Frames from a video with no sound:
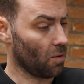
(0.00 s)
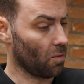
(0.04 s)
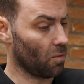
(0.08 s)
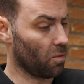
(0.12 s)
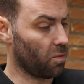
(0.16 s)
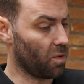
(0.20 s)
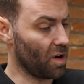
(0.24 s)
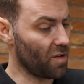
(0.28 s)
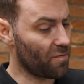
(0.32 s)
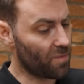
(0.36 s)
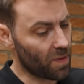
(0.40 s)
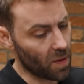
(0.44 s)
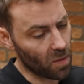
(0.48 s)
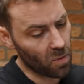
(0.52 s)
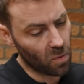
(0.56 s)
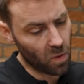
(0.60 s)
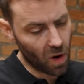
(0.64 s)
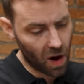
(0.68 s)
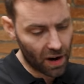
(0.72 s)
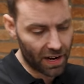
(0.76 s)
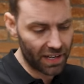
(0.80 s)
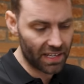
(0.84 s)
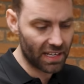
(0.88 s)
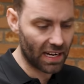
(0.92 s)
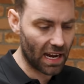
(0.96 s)
We've been
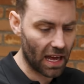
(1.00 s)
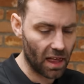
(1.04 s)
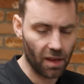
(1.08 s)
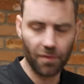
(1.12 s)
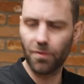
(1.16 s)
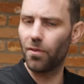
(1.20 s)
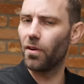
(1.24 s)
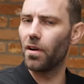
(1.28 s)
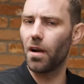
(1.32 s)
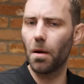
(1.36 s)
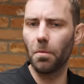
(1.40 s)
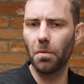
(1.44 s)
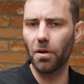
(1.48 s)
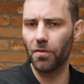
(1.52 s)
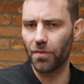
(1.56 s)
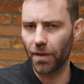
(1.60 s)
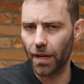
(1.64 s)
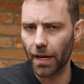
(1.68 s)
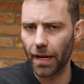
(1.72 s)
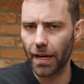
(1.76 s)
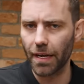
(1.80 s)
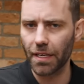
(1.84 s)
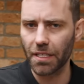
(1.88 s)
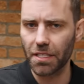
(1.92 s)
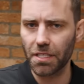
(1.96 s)
working together for a number of
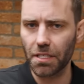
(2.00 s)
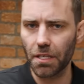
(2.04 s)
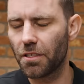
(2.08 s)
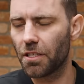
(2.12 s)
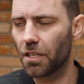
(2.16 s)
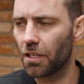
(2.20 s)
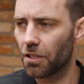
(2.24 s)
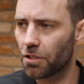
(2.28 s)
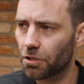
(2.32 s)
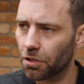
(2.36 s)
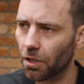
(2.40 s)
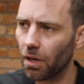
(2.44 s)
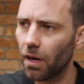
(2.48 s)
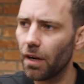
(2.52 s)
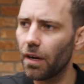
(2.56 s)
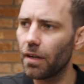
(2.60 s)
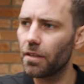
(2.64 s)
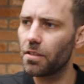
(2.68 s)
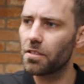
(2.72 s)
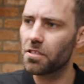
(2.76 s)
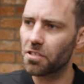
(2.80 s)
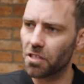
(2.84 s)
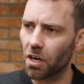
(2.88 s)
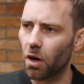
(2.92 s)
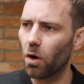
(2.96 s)
years to try
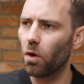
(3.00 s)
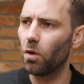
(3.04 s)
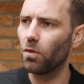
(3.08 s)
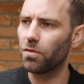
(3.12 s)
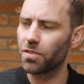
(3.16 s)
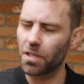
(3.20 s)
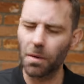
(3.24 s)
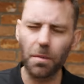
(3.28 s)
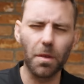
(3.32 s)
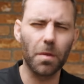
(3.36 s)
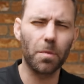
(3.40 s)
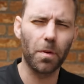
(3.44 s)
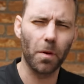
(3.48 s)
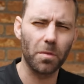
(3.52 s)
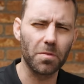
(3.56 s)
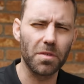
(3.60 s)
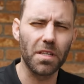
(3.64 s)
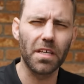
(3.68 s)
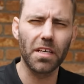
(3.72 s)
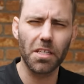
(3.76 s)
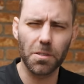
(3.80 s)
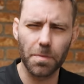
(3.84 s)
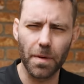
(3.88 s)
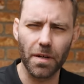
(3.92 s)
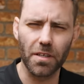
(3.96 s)
and solve some of the problems
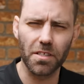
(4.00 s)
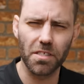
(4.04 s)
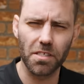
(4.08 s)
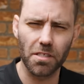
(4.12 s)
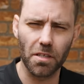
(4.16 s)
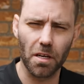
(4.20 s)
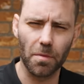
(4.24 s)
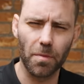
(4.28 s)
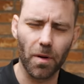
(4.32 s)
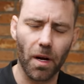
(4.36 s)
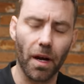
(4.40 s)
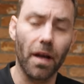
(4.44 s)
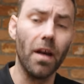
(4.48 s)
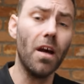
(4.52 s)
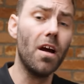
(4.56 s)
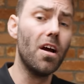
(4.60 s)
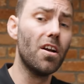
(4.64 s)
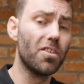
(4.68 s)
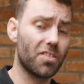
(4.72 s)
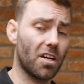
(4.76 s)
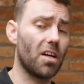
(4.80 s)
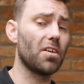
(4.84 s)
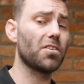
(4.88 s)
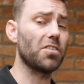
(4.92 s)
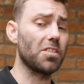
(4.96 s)
he experiences on bike.
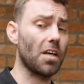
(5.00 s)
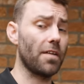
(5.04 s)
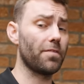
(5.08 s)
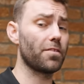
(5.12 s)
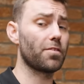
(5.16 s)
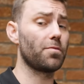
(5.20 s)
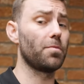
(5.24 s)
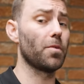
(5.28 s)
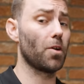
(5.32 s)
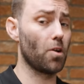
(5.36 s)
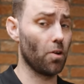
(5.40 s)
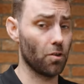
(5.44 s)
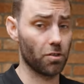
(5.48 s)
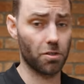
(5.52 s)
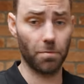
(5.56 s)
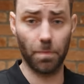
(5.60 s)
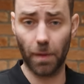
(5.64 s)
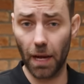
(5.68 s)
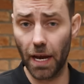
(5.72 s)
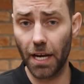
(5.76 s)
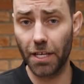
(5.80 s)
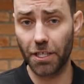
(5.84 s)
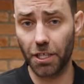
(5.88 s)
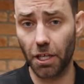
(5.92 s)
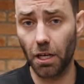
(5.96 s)
Giles suffers from
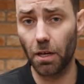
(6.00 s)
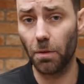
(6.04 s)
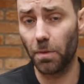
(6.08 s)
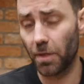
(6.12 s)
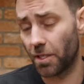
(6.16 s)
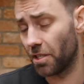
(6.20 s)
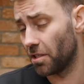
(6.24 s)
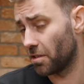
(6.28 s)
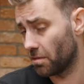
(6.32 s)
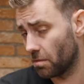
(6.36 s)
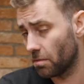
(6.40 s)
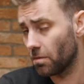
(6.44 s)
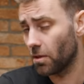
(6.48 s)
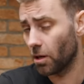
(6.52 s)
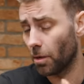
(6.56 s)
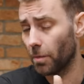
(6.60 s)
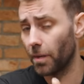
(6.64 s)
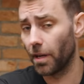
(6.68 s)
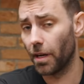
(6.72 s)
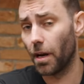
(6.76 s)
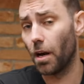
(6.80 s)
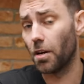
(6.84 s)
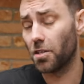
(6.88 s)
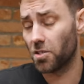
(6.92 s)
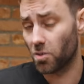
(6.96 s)
achondroplasia, which is
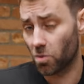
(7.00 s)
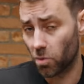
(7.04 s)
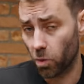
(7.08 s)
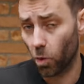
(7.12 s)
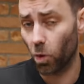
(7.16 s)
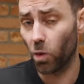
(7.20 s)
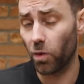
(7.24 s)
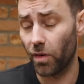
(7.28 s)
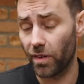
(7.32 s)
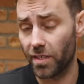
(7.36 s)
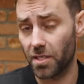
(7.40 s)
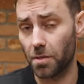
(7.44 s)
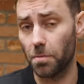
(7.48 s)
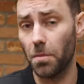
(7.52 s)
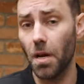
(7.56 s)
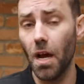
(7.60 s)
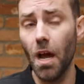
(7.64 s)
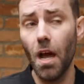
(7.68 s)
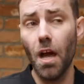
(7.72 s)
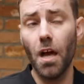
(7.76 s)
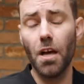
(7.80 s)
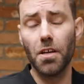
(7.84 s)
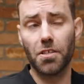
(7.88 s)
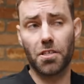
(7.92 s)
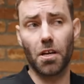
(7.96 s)
commonly known as dwarfism.
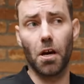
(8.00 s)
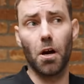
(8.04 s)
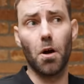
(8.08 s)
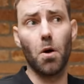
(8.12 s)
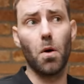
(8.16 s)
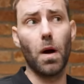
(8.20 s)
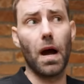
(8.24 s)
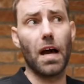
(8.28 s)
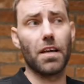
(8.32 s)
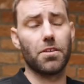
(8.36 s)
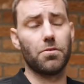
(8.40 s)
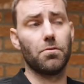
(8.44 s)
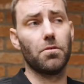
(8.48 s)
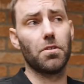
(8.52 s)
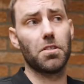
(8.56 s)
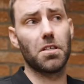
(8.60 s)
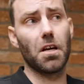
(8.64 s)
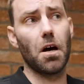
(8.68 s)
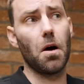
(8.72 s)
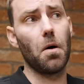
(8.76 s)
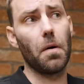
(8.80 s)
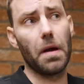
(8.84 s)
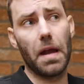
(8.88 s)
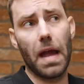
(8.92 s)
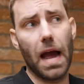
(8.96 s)
So as a result,